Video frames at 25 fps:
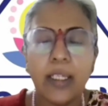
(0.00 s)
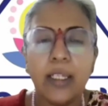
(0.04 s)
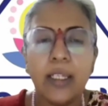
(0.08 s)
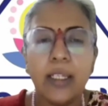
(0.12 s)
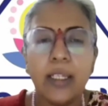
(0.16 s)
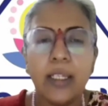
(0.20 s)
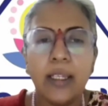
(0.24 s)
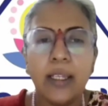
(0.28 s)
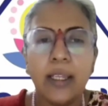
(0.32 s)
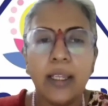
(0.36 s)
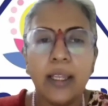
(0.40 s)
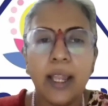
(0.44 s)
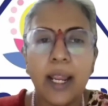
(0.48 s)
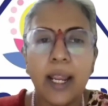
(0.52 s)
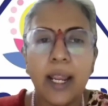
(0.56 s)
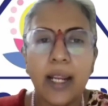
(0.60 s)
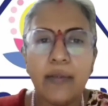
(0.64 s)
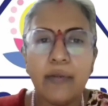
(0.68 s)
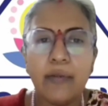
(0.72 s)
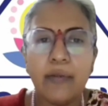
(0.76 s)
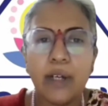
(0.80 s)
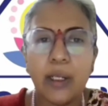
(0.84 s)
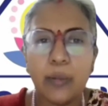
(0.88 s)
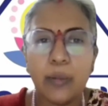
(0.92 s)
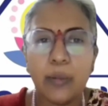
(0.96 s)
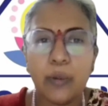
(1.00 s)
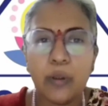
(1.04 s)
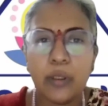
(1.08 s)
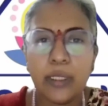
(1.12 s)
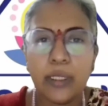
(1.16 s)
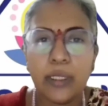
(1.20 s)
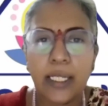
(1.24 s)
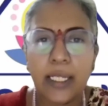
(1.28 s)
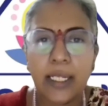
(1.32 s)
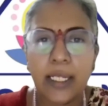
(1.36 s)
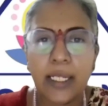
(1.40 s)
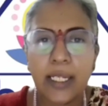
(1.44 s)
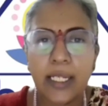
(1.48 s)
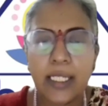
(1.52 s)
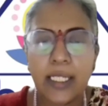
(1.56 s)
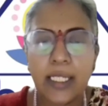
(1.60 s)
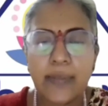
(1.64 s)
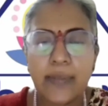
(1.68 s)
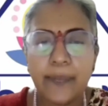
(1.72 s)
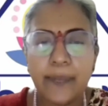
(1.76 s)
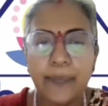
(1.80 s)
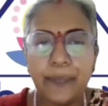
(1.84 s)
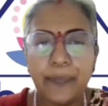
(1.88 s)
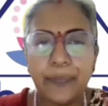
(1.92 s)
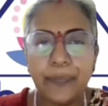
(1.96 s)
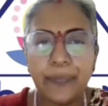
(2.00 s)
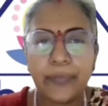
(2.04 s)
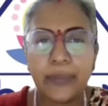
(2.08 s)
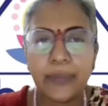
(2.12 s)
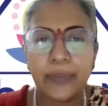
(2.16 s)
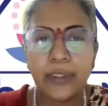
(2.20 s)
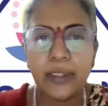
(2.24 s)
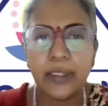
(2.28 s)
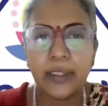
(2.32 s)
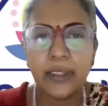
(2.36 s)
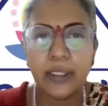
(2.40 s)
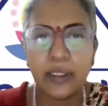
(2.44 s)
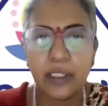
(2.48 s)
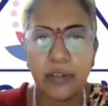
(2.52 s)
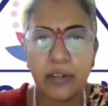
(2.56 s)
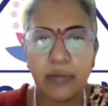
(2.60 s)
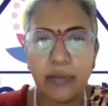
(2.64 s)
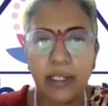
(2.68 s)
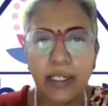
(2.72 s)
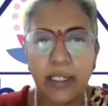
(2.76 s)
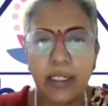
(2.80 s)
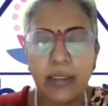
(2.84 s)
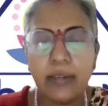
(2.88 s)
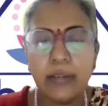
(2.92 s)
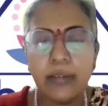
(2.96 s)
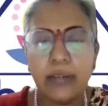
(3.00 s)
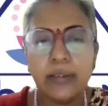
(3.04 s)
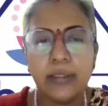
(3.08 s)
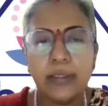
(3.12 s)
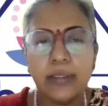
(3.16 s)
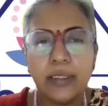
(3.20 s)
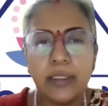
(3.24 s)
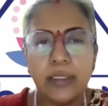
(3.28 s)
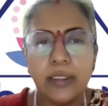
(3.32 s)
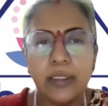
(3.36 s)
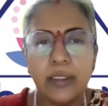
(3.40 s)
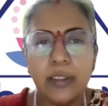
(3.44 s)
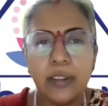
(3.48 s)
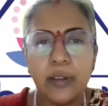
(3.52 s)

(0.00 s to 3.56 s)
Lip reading: Okay. And one more thing is third one,